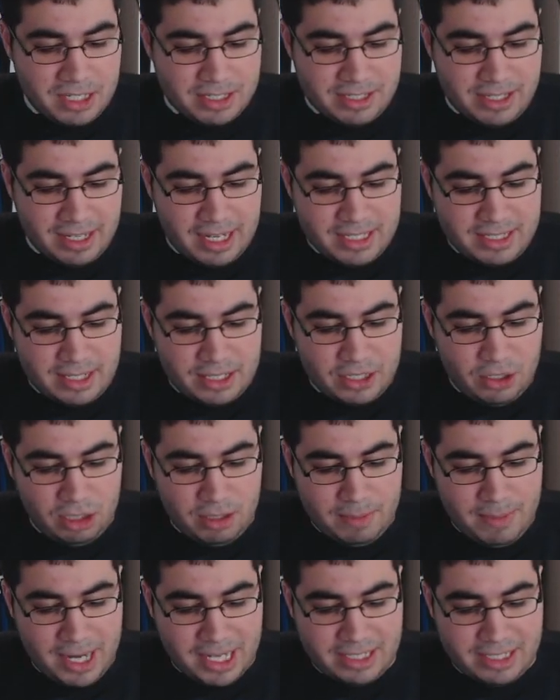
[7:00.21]
because I guess they
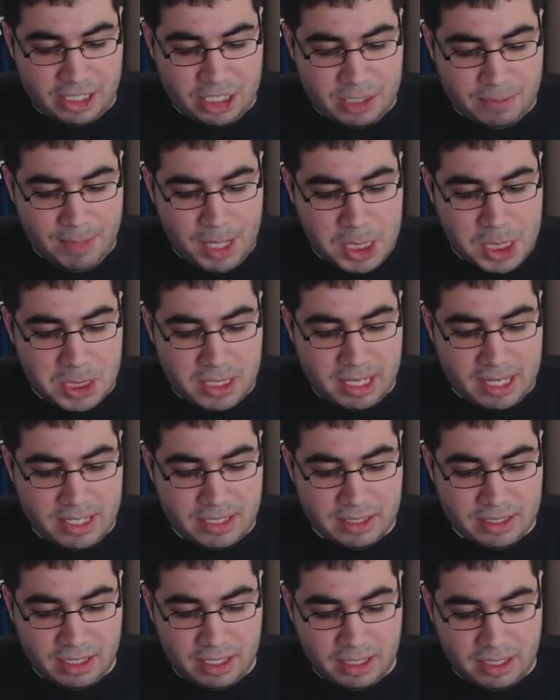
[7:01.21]
told him backstage to mention that
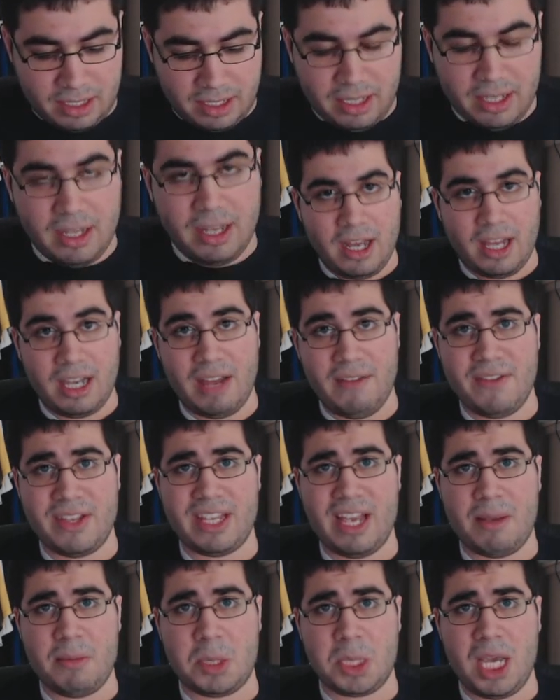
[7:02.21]
he's a
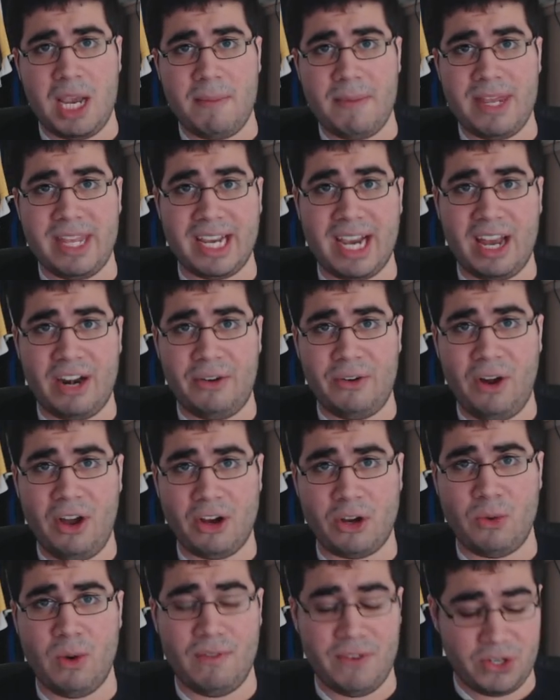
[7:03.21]
11-time champ, and they got it
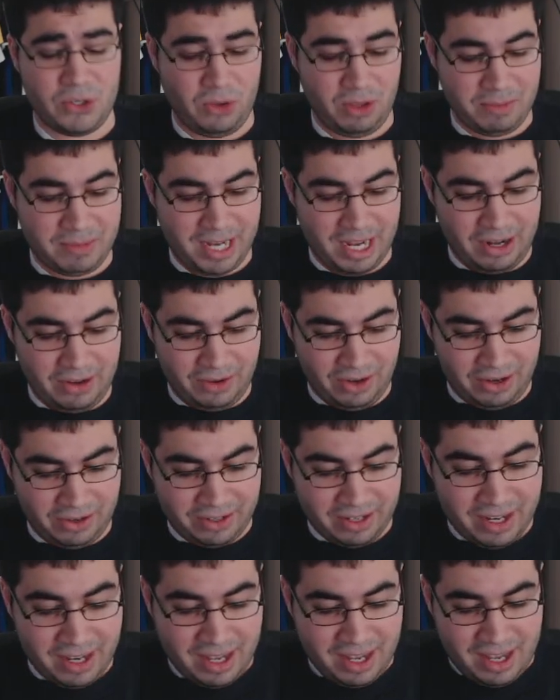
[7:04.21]
wrong. Whoever told him got it wrong.